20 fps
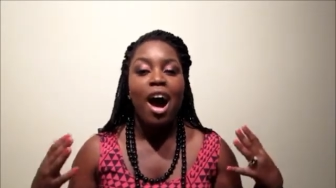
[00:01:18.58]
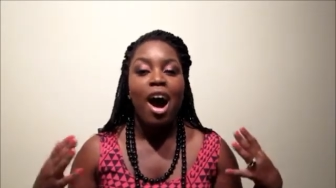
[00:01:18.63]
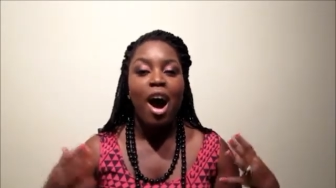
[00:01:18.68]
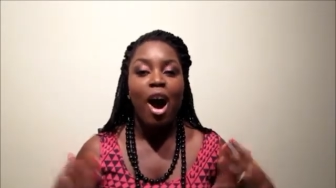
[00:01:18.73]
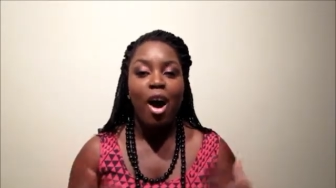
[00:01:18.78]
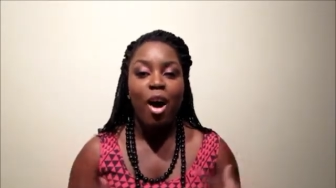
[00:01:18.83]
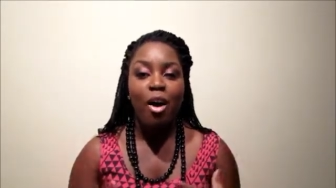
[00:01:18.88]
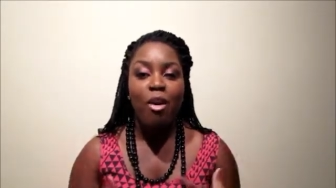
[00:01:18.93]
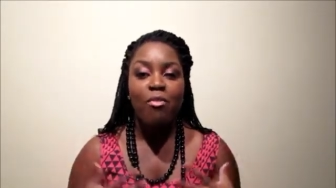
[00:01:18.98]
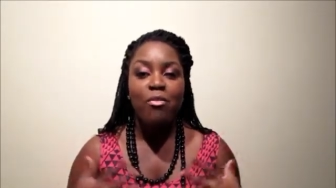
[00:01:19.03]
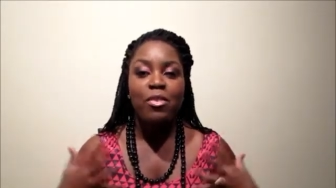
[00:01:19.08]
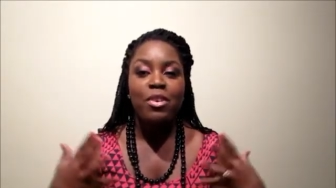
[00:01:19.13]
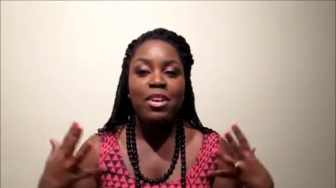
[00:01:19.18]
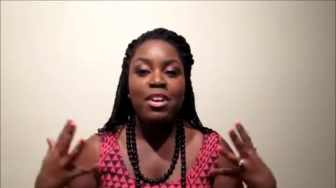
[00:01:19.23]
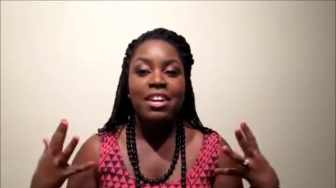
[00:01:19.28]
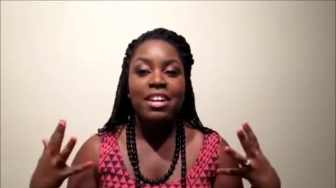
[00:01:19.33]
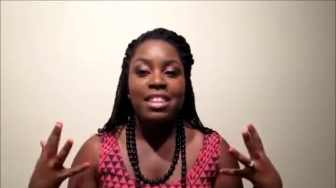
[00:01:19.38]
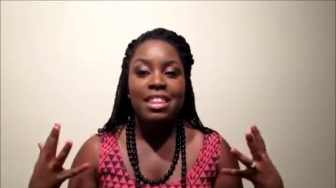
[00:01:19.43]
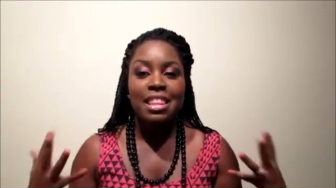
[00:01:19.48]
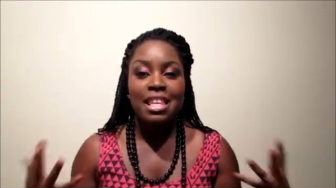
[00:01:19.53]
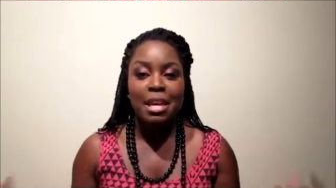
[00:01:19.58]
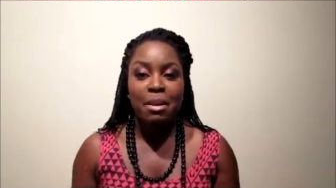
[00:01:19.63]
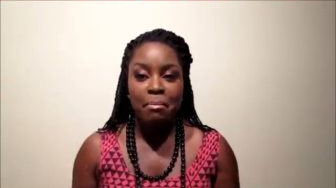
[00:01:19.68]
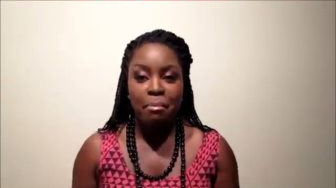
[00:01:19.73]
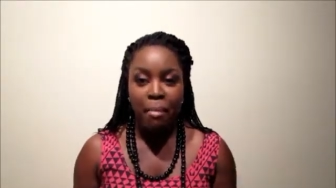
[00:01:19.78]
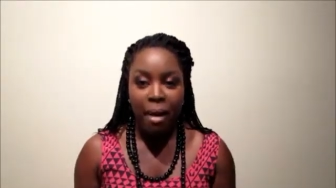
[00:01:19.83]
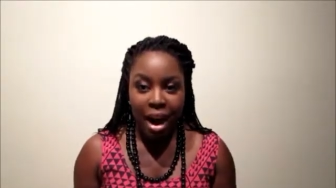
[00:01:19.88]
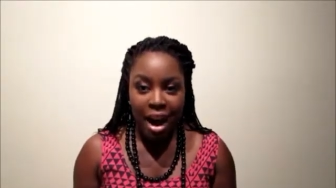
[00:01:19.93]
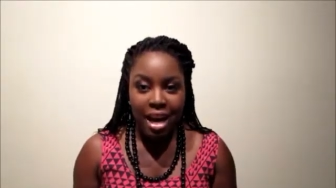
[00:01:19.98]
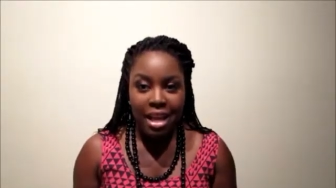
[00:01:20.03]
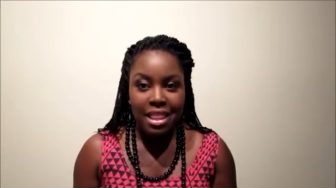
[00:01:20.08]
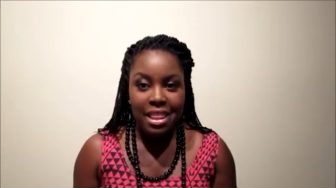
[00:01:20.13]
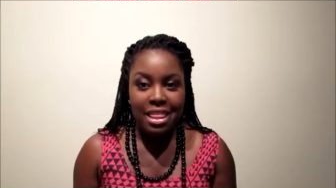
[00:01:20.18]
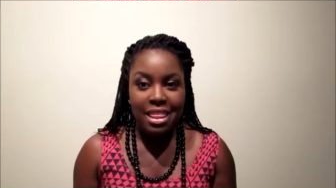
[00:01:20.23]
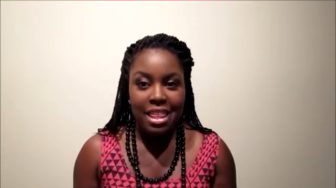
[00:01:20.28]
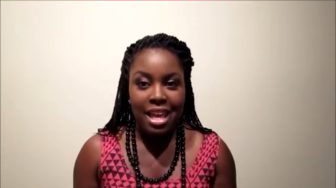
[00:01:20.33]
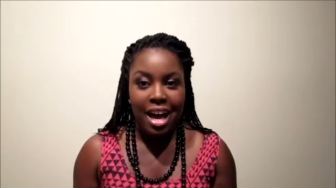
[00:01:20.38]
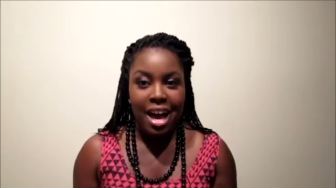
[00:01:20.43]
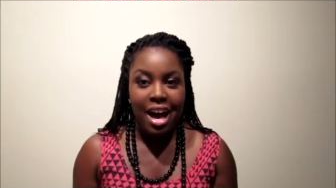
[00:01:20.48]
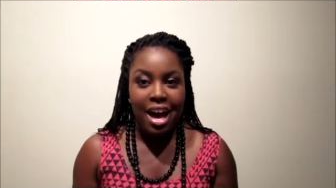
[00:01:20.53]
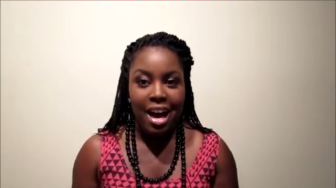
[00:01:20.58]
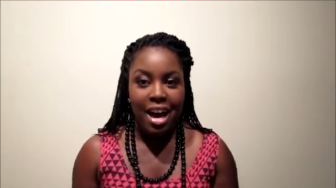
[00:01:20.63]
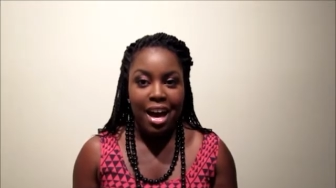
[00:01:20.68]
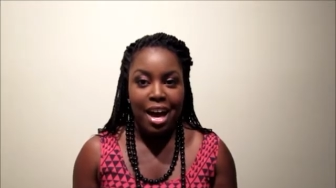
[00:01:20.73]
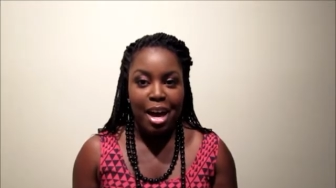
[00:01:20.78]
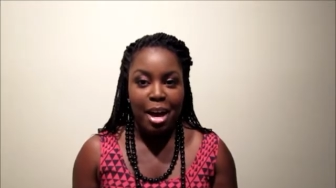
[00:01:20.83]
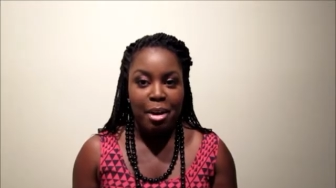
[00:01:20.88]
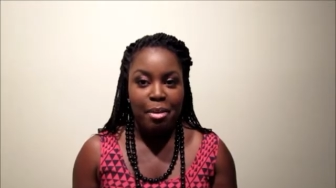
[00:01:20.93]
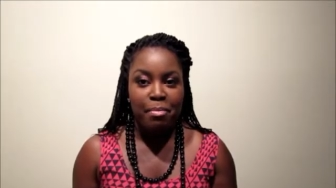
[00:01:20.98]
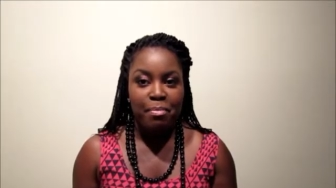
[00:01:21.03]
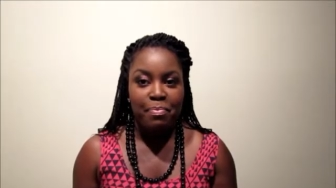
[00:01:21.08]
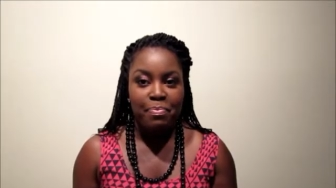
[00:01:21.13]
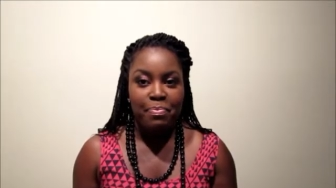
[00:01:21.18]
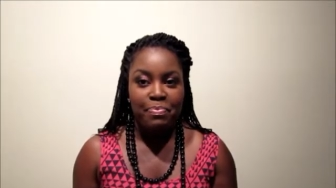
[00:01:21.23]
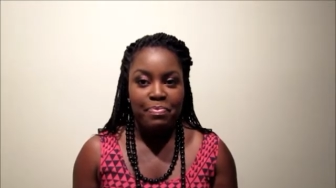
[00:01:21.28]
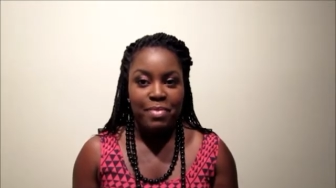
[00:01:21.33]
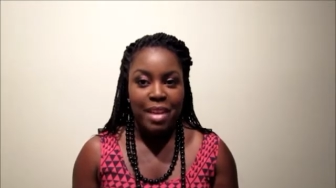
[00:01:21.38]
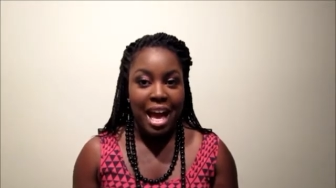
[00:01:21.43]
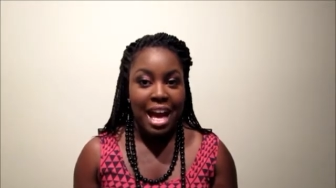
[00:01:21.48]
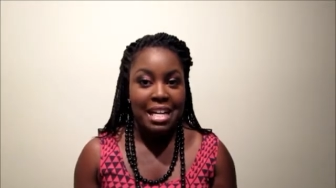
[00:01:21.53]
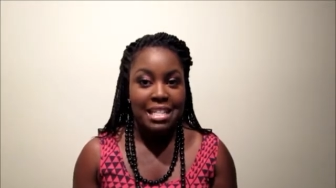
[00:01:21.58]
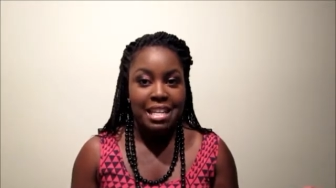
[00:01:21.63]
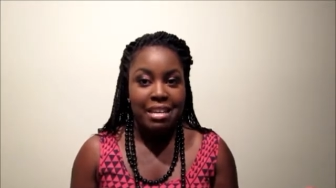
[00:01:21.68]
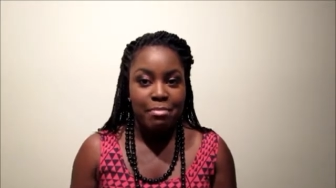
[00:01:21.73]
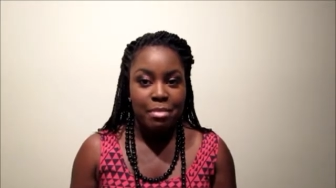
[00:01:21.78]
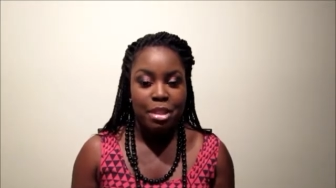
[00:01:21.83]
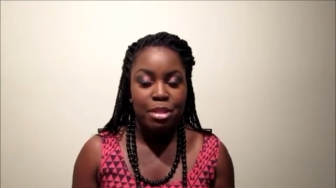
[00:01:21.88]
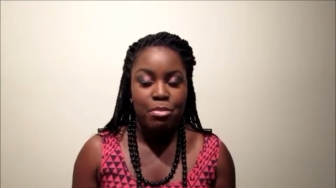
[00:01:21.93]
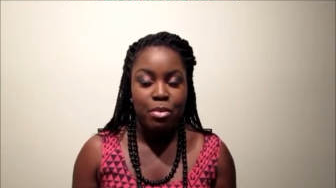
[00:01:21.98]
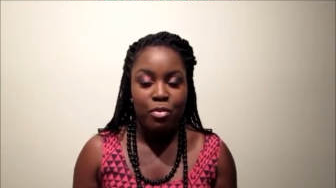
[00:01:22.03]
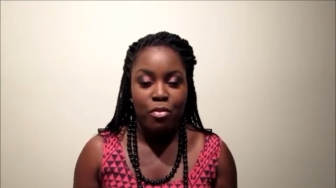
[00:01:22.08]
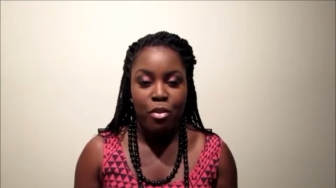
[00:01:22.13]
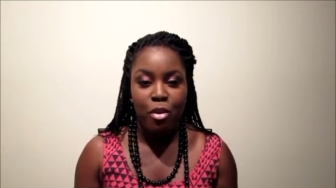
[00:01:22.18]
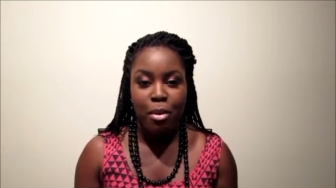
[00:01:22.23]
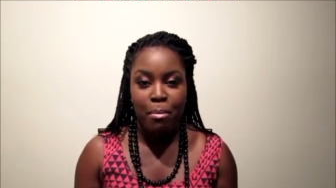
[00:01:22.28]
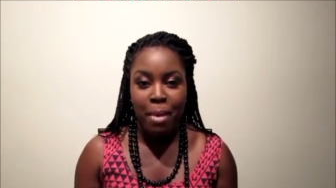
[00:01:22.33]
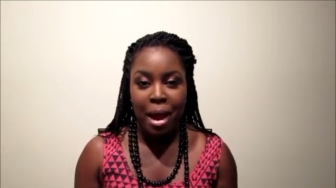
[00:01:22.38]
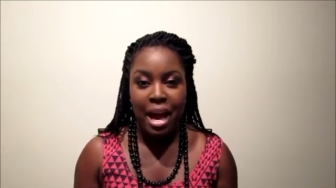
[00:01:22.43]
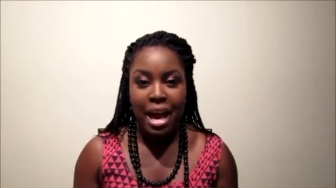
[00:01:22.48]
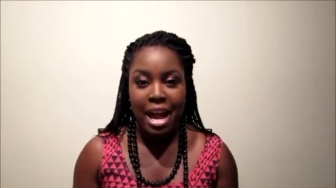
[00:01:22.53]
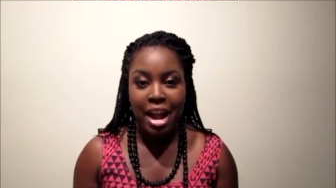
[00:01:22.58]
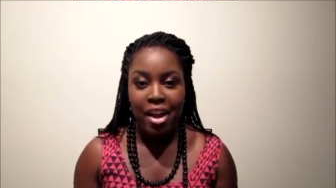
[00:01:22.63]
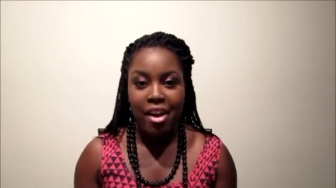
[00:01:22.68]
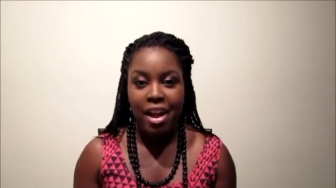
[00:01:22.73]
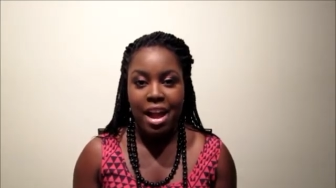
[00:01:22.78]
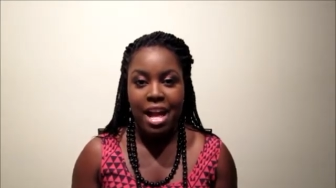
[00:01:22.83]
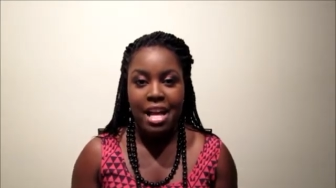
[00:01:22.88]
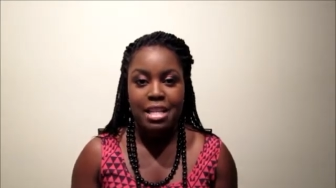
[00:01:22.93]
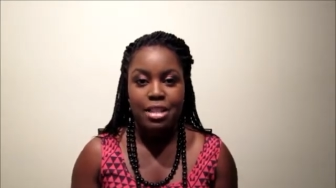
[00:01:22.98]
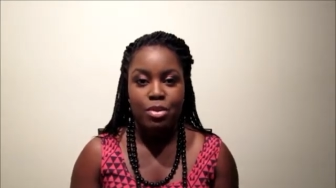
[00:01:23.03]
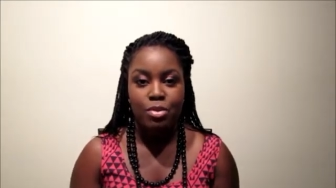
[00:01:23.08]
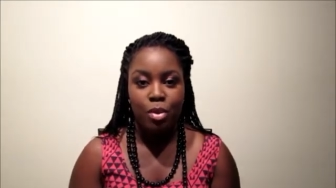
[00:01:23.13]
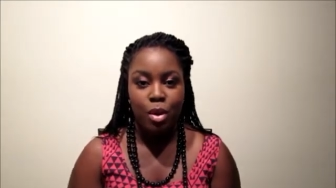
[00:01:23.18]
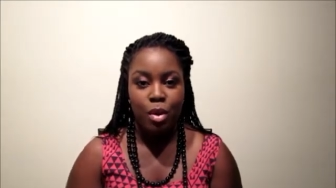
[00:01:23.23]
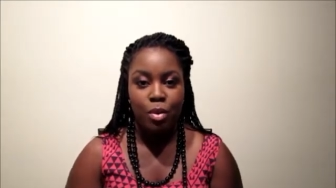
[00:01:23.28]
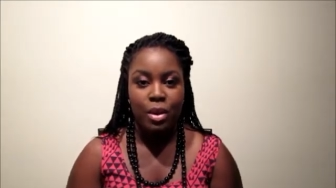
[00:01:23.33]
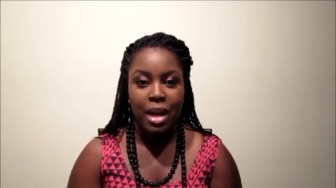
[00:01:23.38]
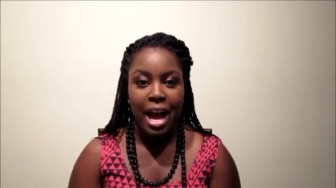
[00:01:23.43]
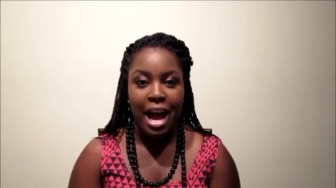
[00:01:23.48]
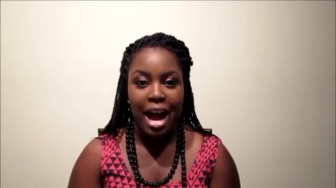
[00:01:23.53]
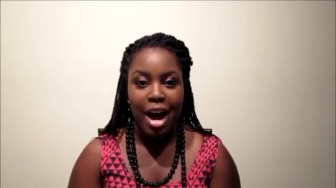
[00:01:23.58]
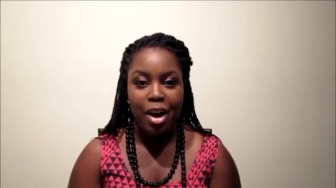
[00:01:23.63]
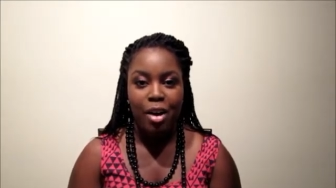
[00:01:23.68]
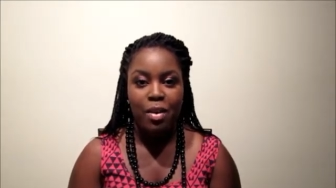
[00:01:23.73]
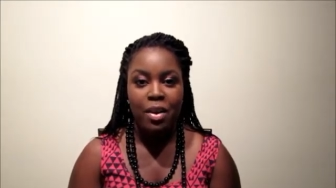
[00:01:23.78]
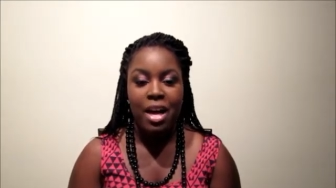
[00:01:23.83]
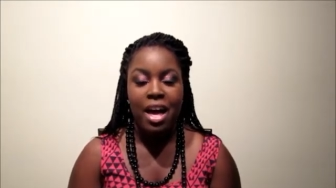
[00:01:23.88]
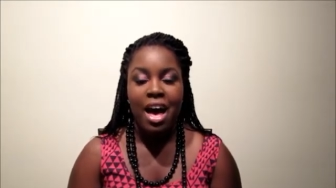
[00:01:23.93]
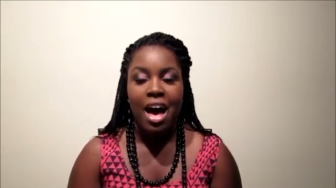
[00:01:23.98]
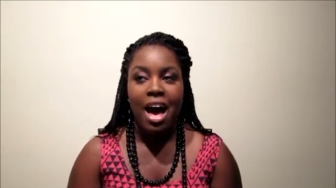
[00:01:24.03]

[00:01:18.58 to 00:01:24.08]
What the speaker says: over the month, as I mentioned before, my hair has grown out.